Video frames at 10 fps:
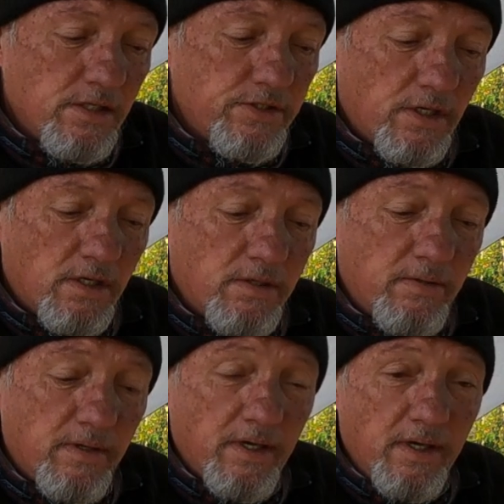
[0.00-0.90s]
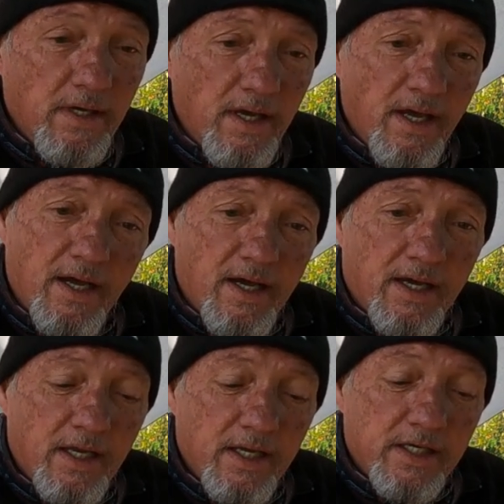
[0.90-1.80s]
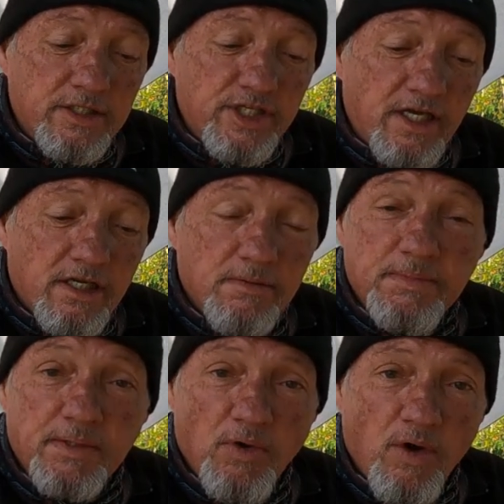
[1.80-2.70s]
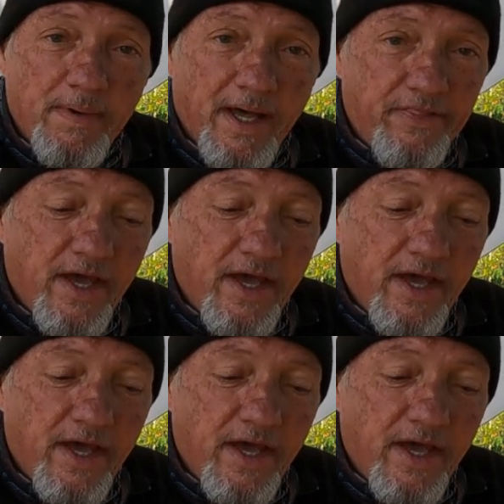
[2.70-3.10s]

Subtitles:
So I'll chat a little bit more about